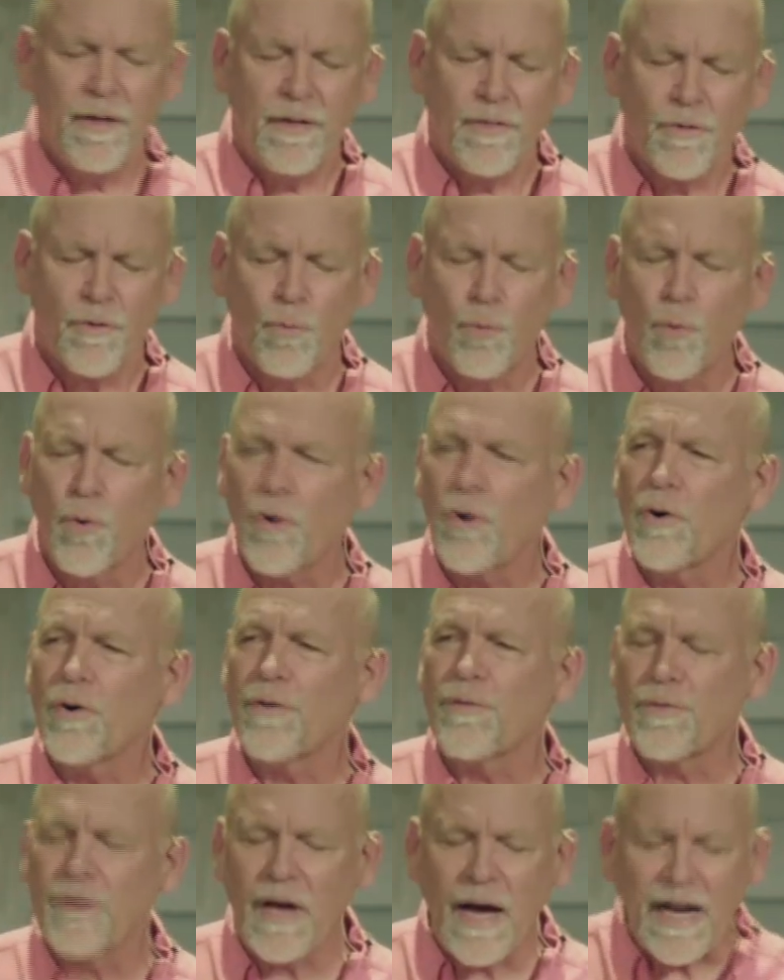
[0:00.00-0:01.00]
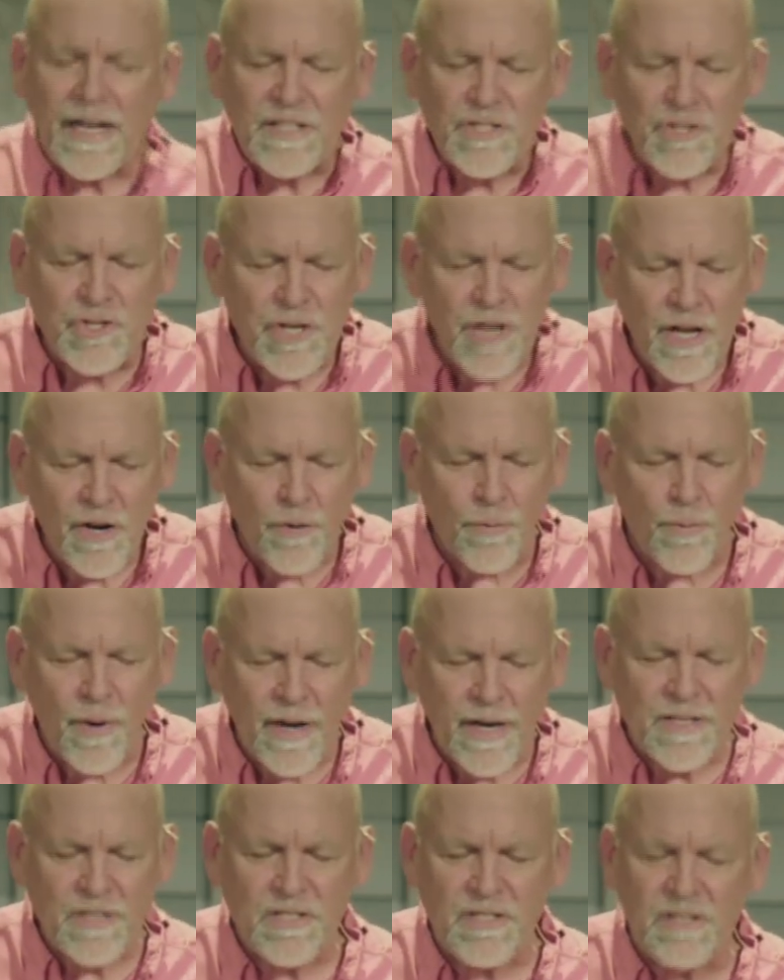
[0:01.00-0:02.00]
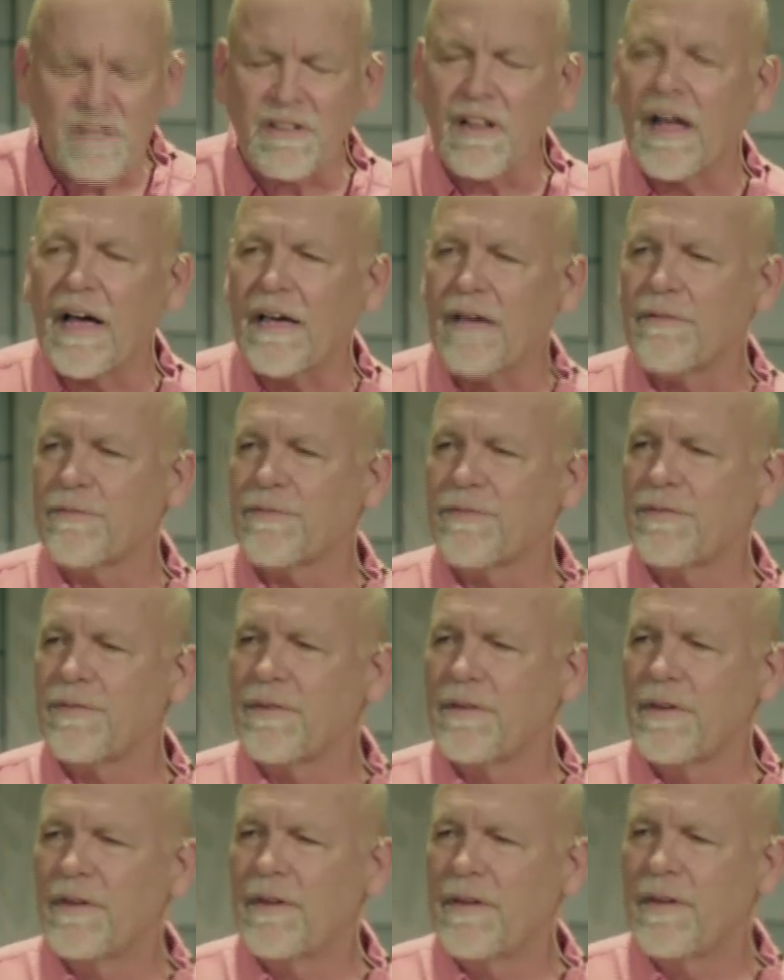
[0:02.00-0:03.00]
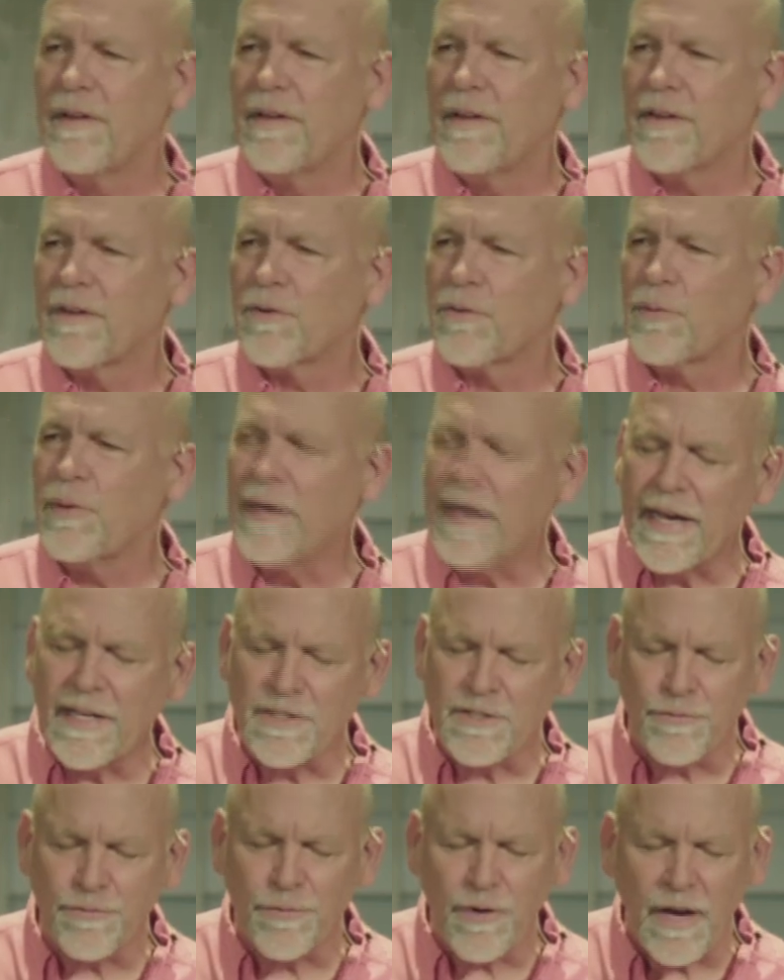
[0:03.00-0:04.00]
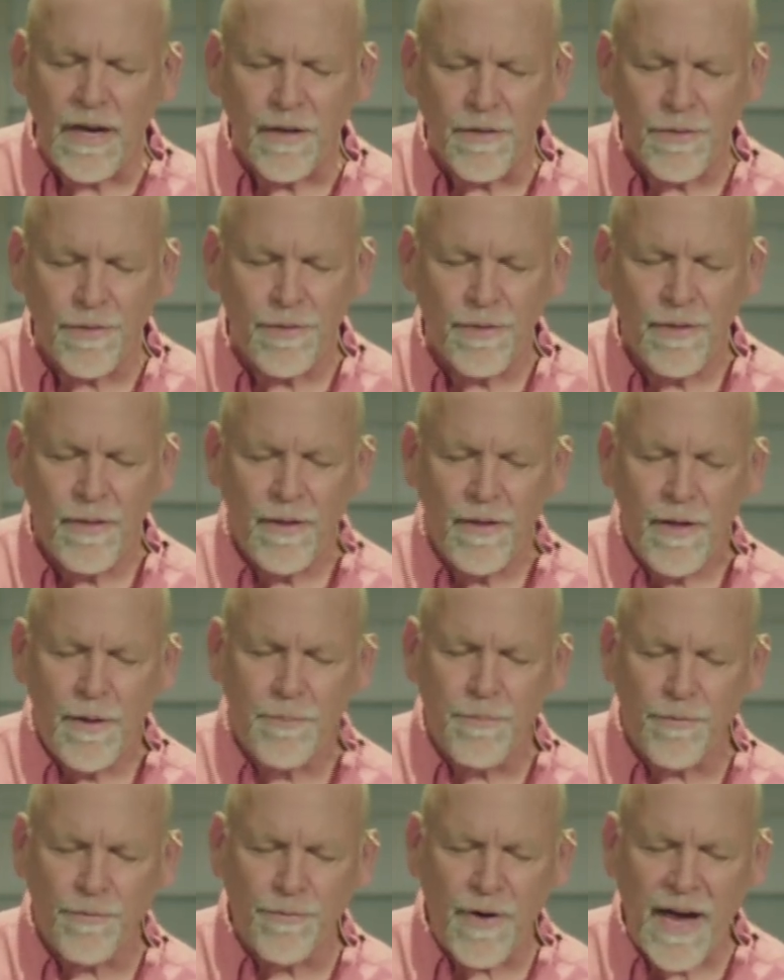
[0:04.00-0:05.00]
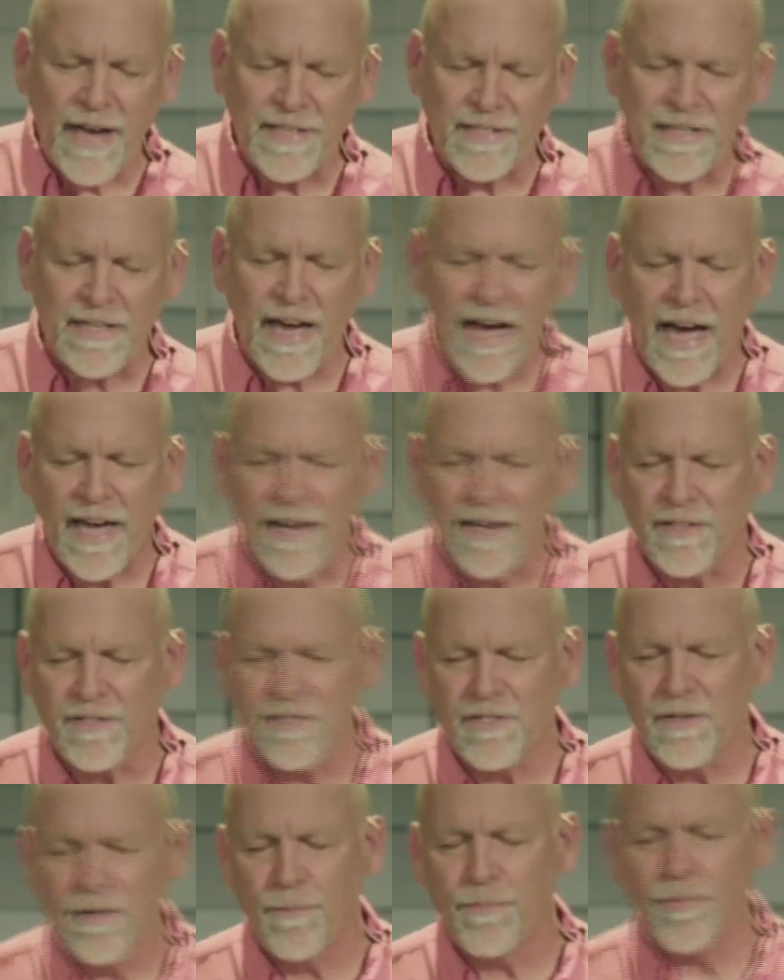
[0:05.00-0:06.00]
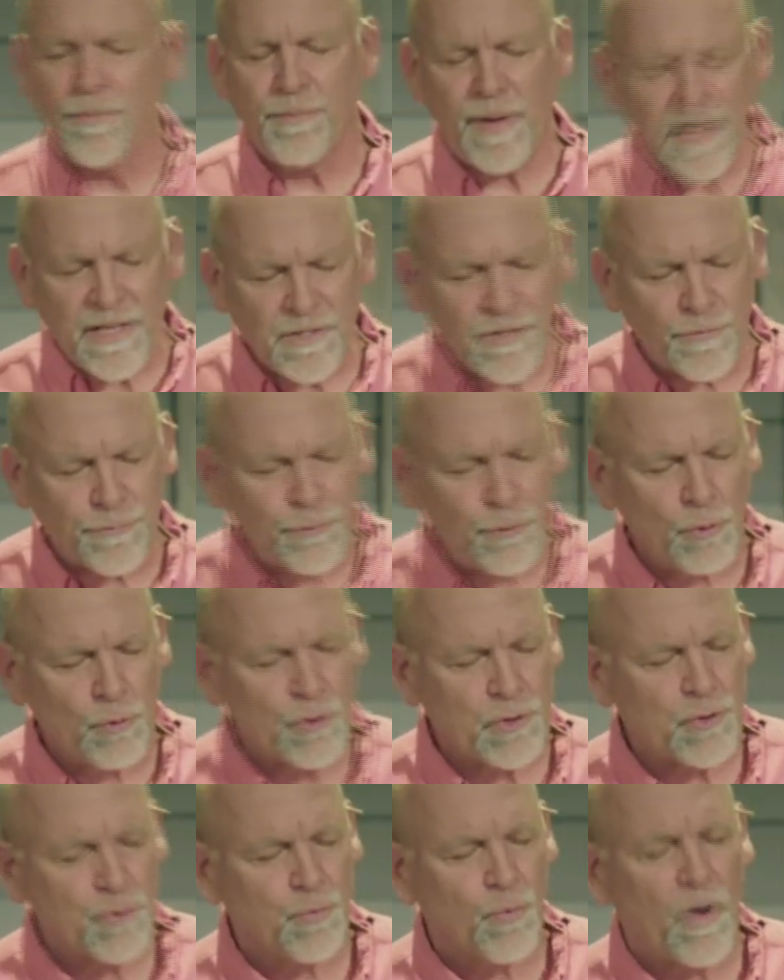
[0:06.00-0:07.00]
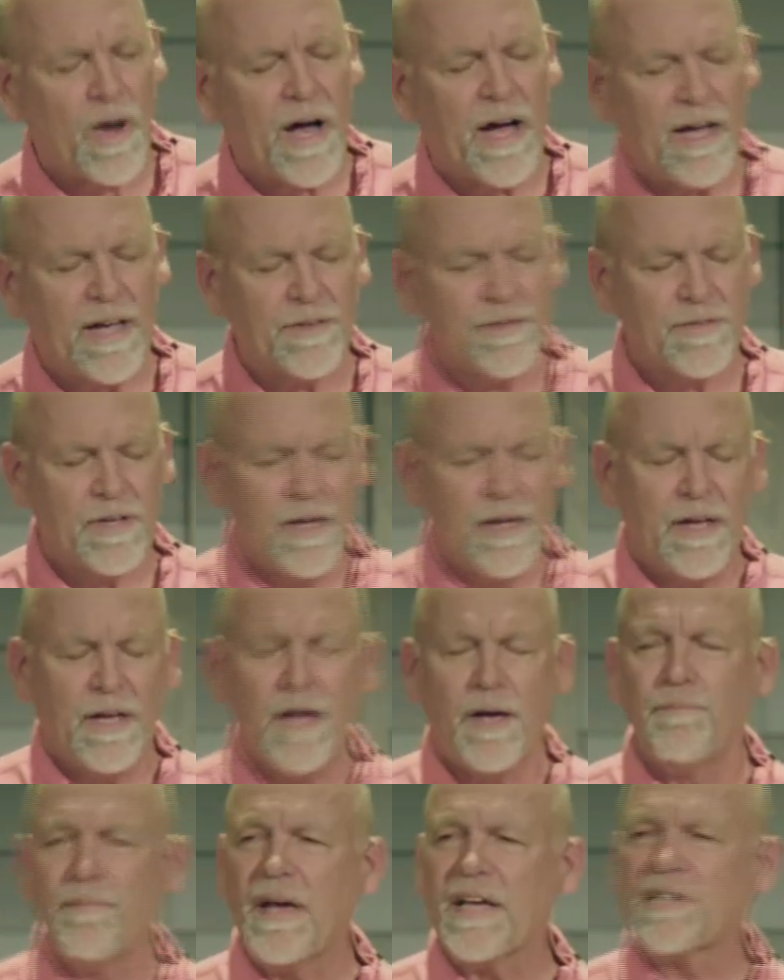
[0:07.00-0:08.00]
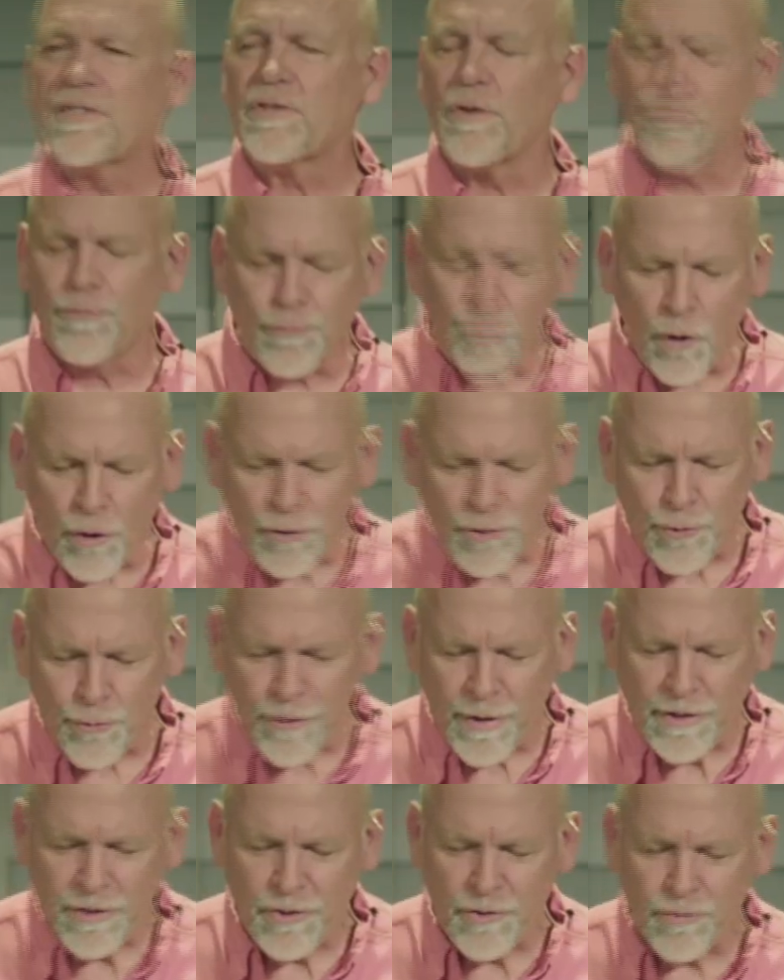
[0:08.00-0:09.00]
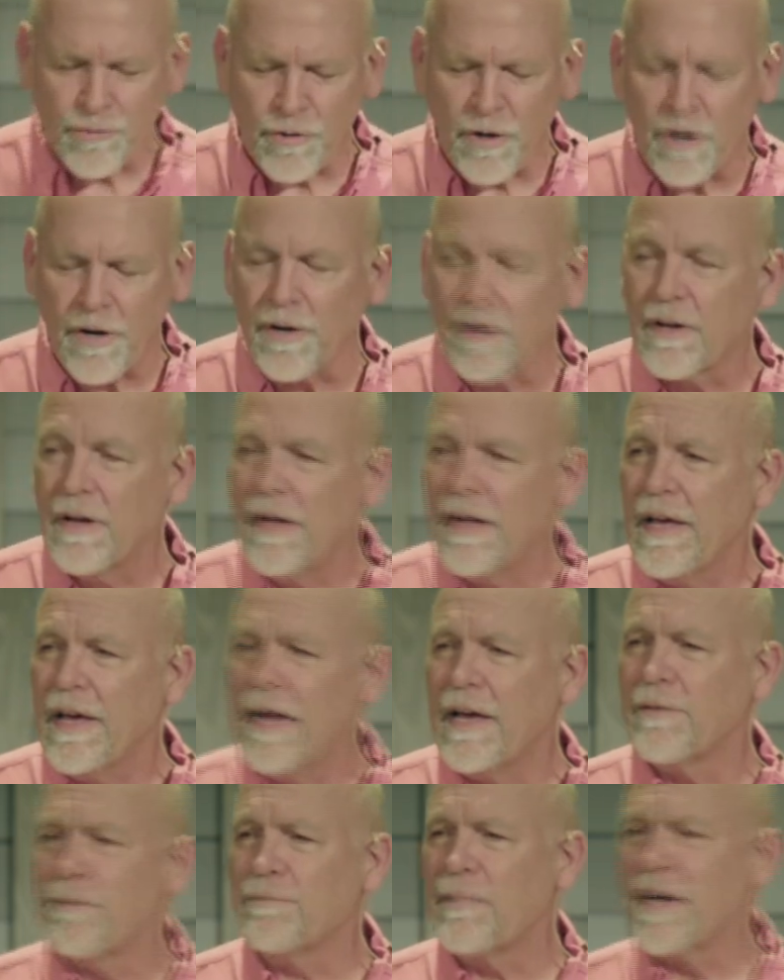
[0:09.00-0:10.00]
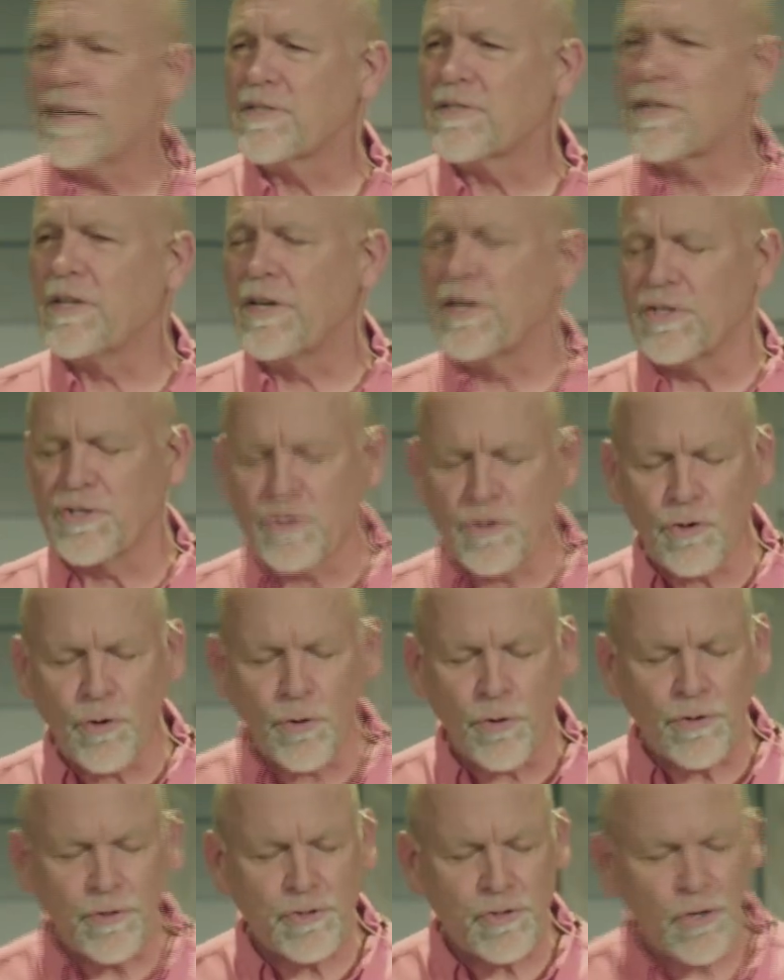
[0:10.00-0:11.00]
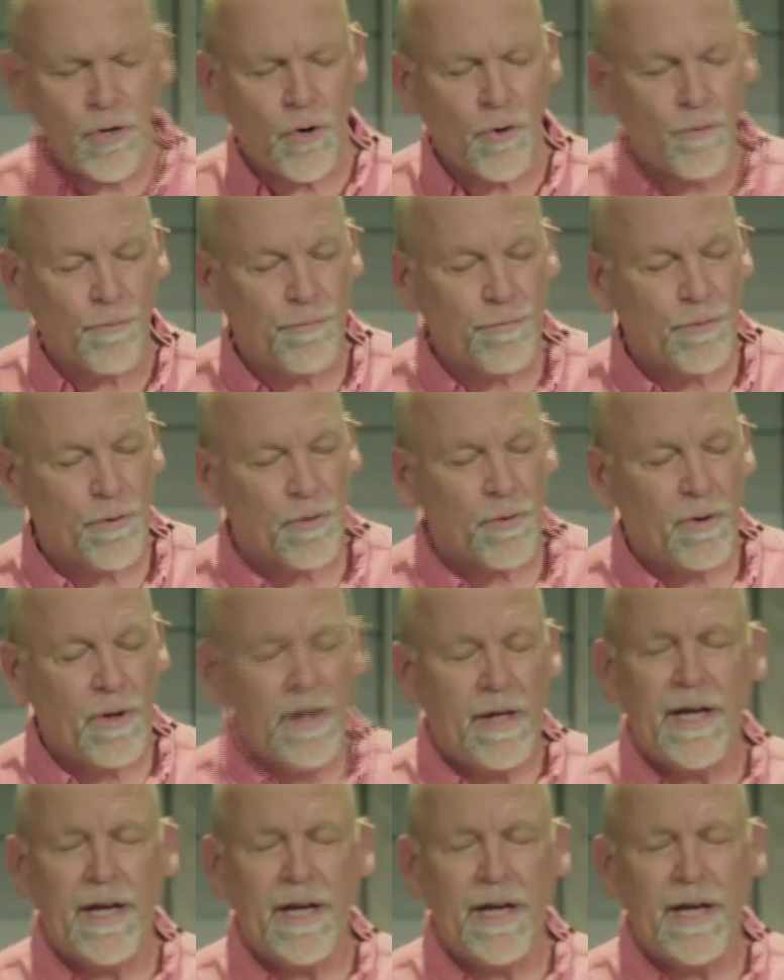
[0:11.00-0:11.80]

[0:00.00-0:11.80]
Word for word: The Word of God generates life, creates faith, provides guidance, makes the foolish wise, it makes the faltering strong, it makes the discouraged hopeful.